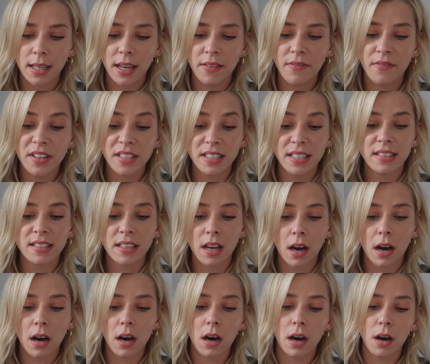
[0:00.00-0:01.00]

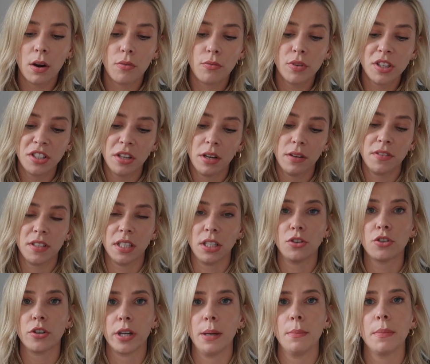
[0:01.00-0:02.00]
InvisiScar
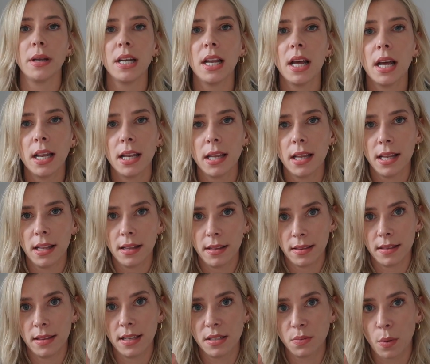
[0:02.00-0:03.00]
Resurfacing Treatment, and
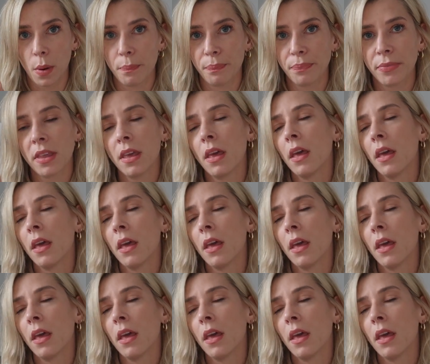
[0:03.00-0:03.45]
this one.